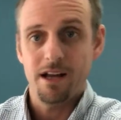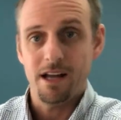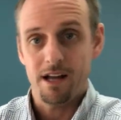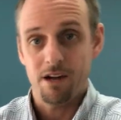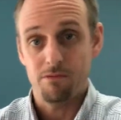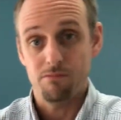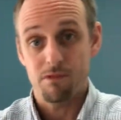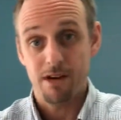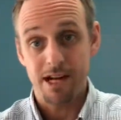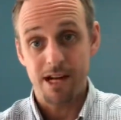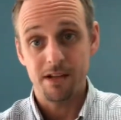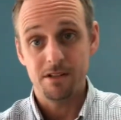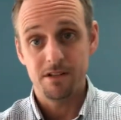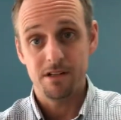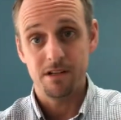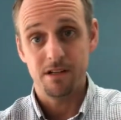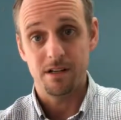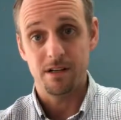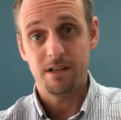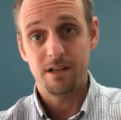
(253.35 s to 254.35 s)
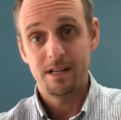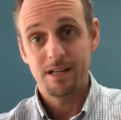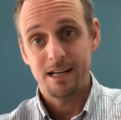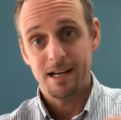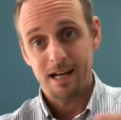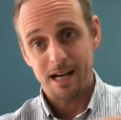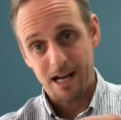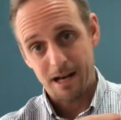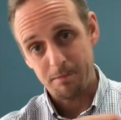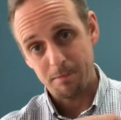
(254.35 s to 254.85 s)
around your
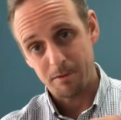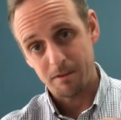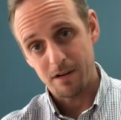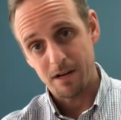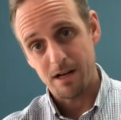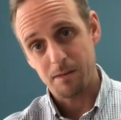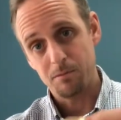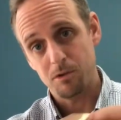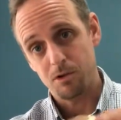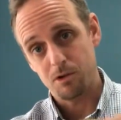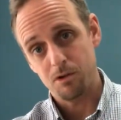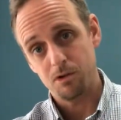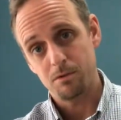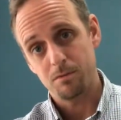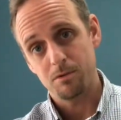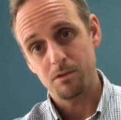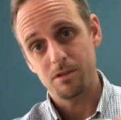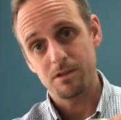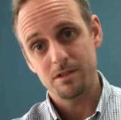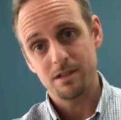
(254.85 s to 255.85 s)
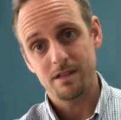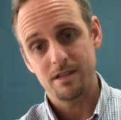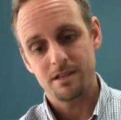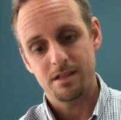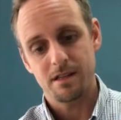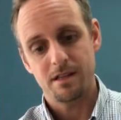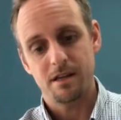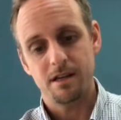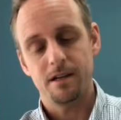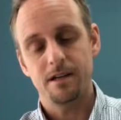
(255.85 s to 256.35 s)
upper arm, your humerus
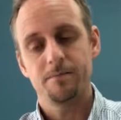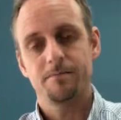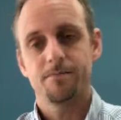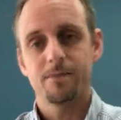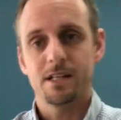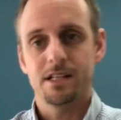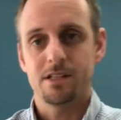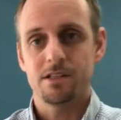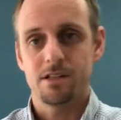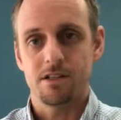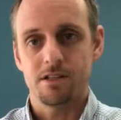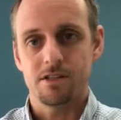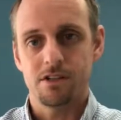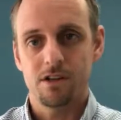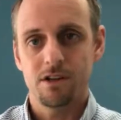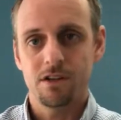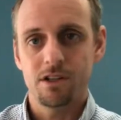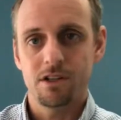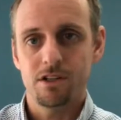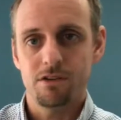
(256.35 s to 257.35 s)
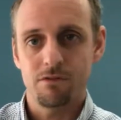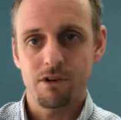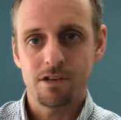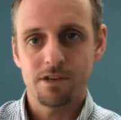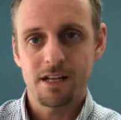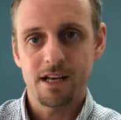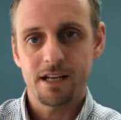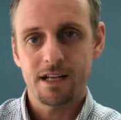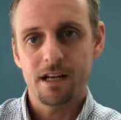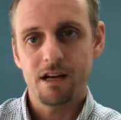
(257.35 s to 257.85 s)
into the socket and your
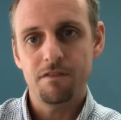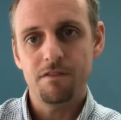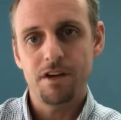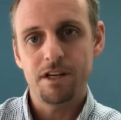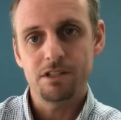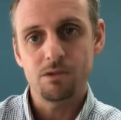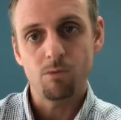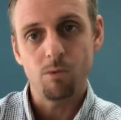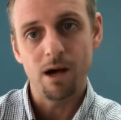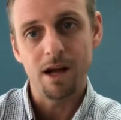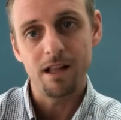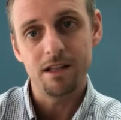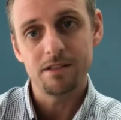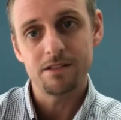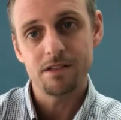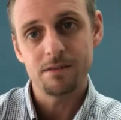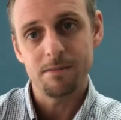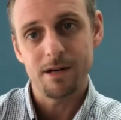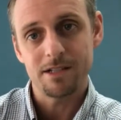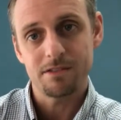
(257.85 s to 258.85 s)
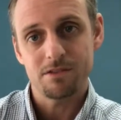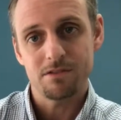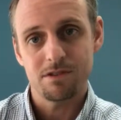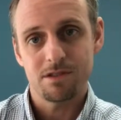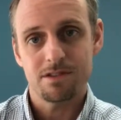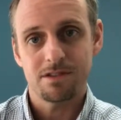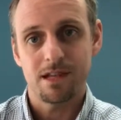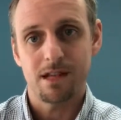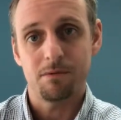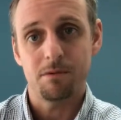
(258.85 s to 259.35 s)
rotator cuff, as well as the muscles that
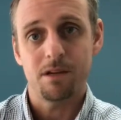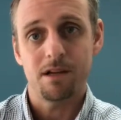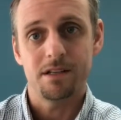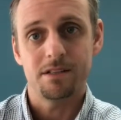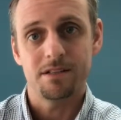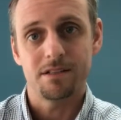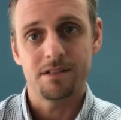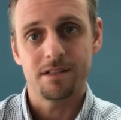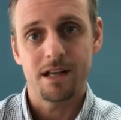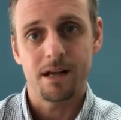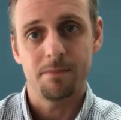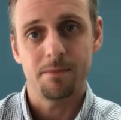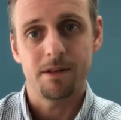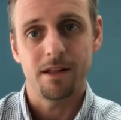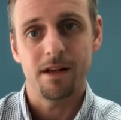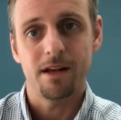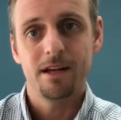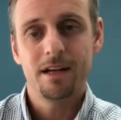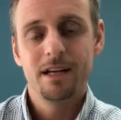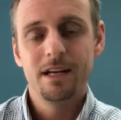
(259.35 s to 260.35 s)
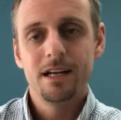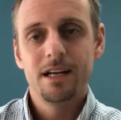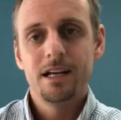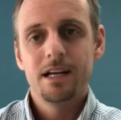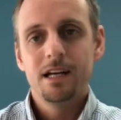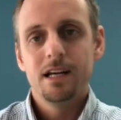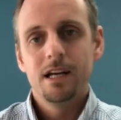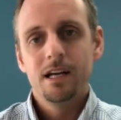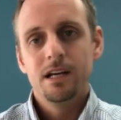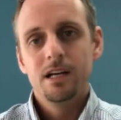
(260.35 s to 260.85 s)
stabilize your scapula.
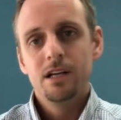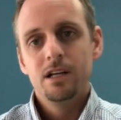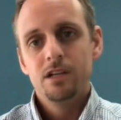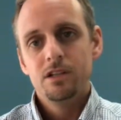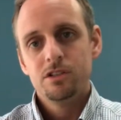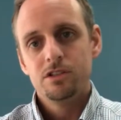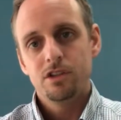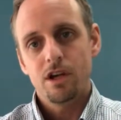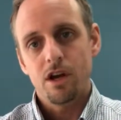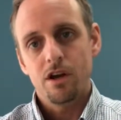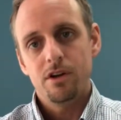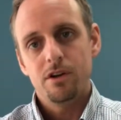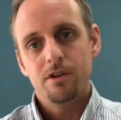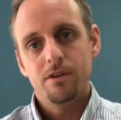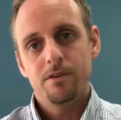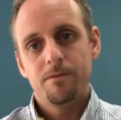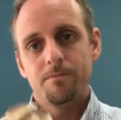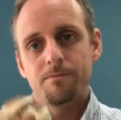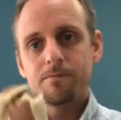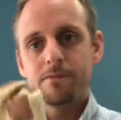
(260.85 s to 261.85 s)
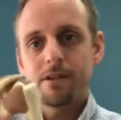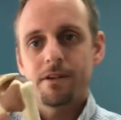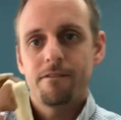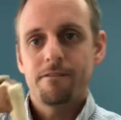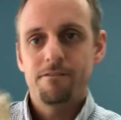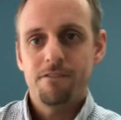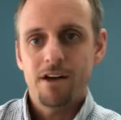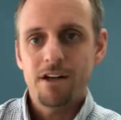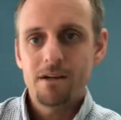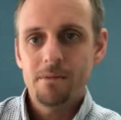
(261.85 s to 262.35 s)
So
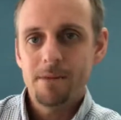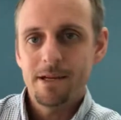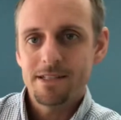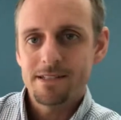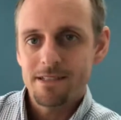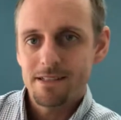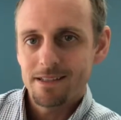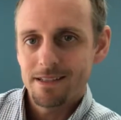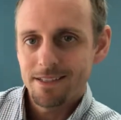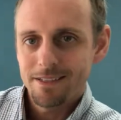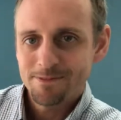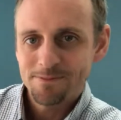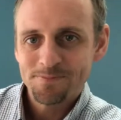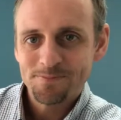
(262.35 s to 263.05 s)
fundamentally,